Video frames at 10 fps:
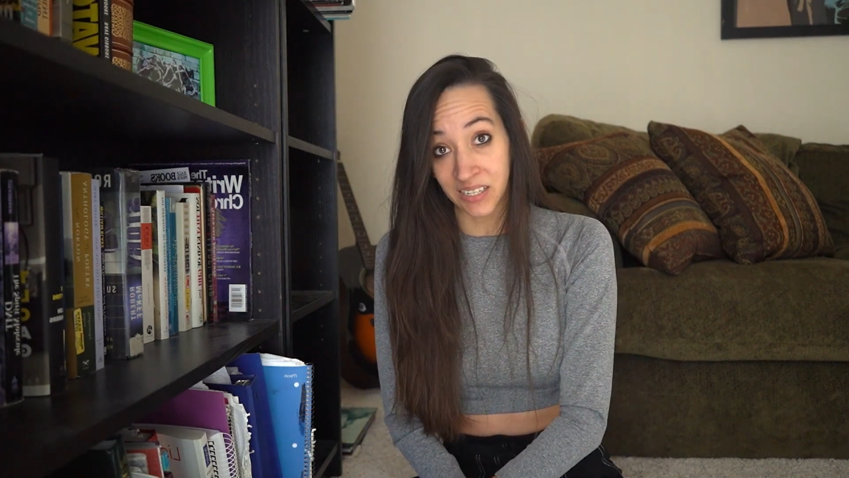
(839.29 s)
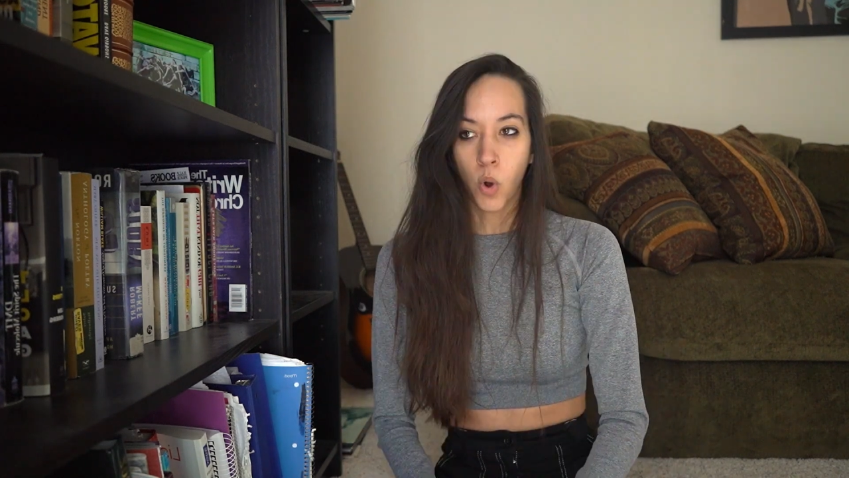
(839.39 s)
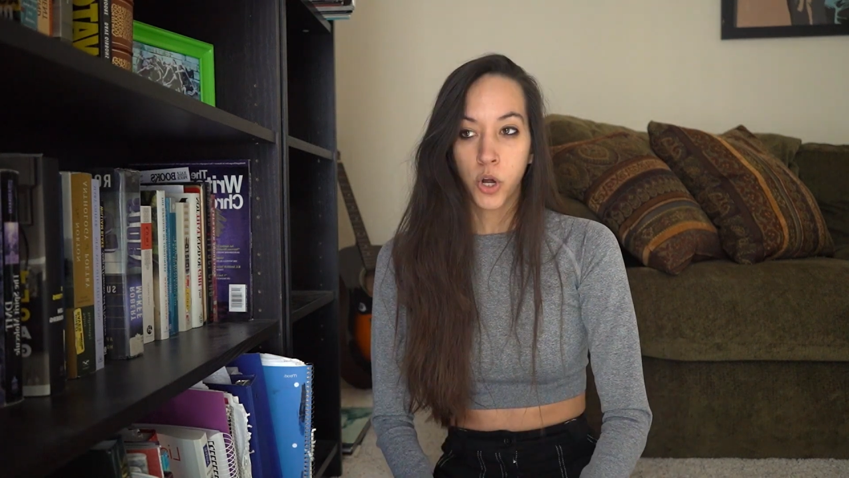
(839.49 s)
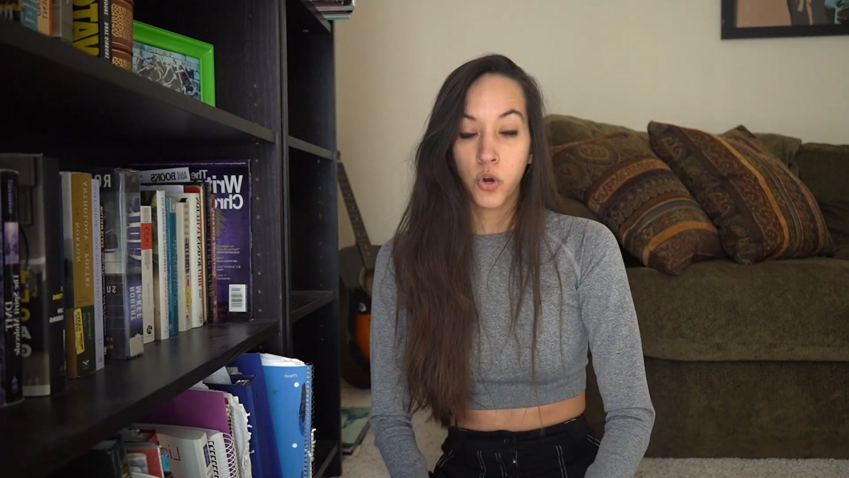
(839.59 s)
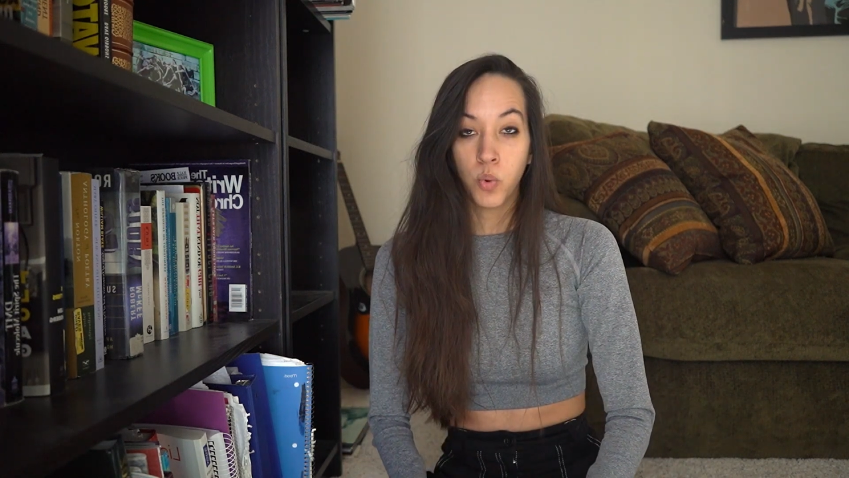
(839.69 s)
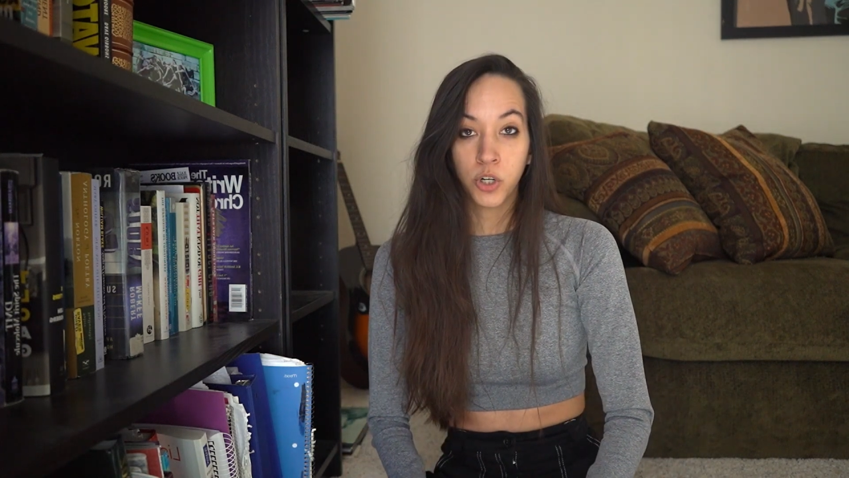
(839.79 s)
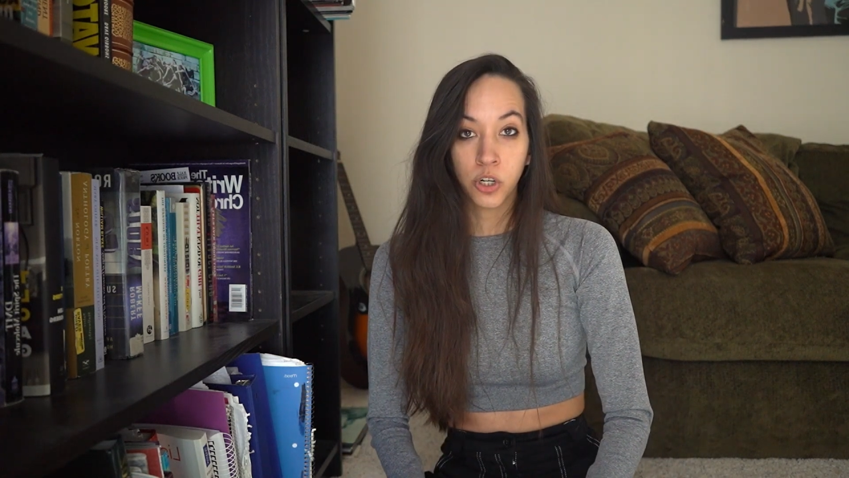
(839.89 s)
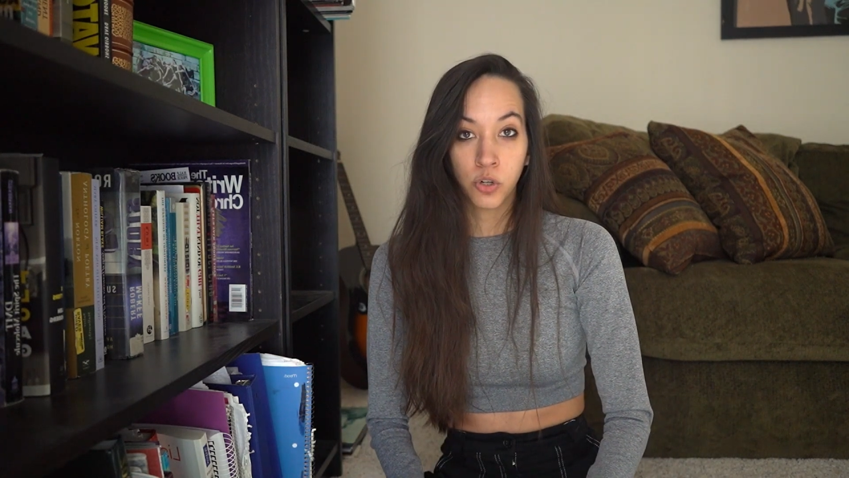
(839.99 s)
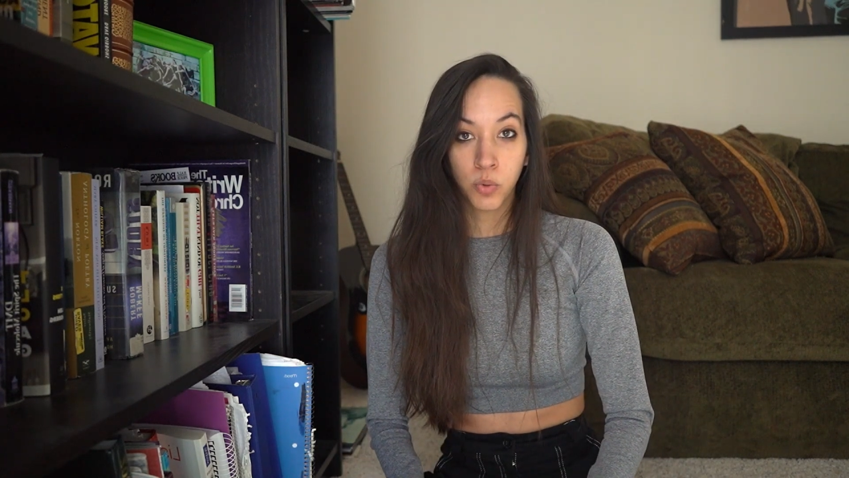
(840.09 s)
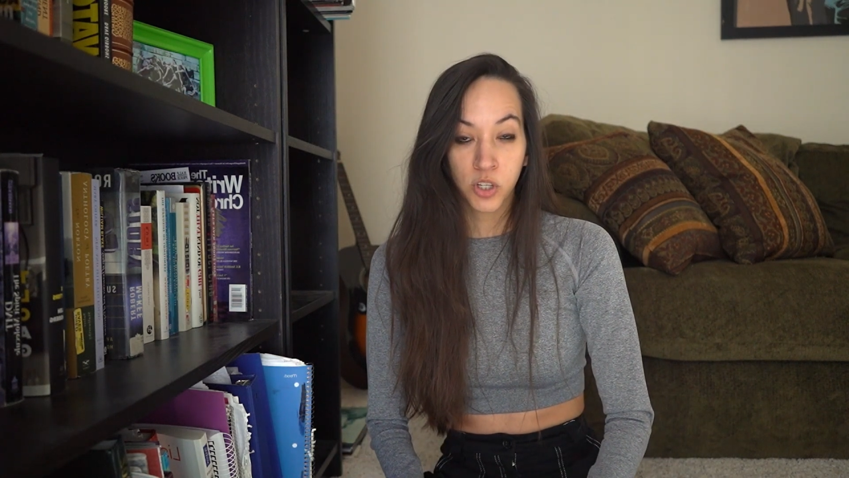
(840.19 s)
What are you
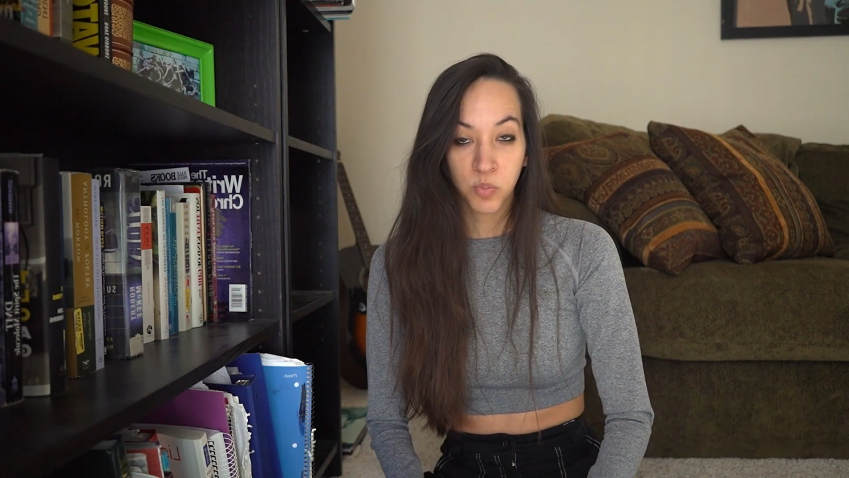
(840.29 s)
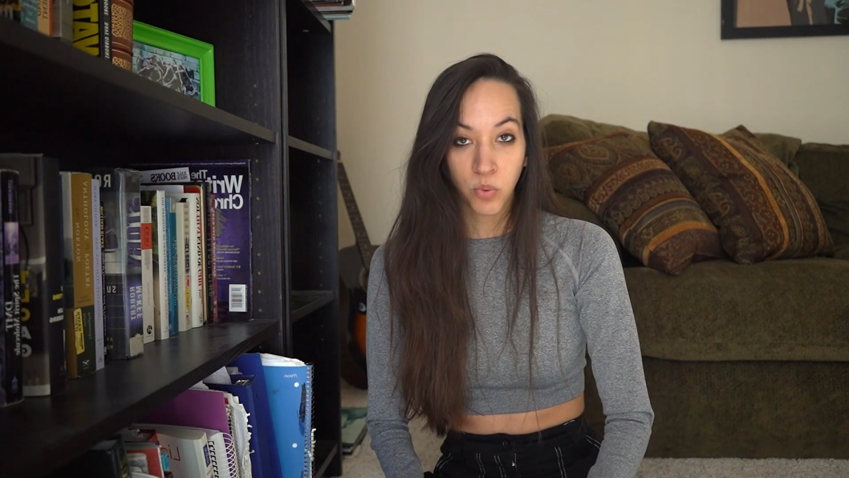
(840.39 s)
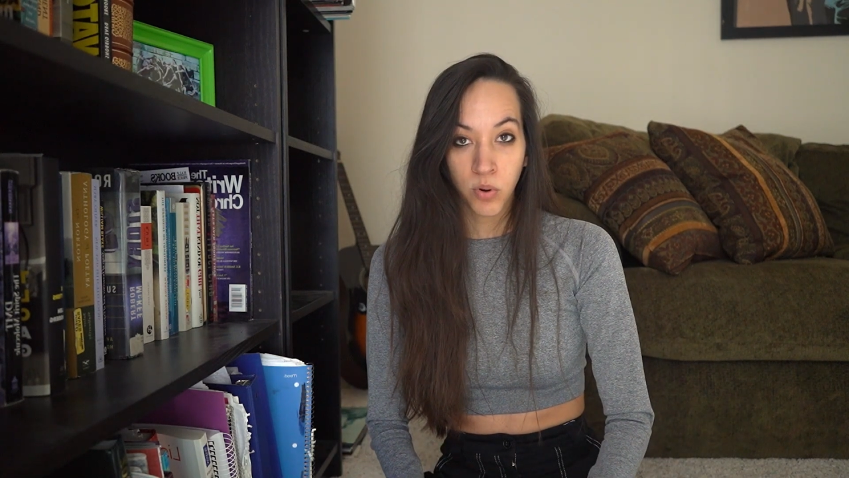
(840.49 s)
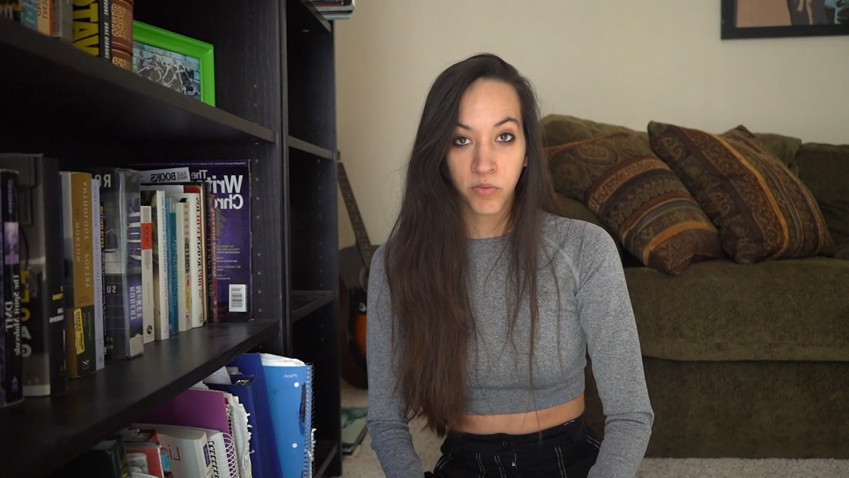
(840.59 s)
wishing to explore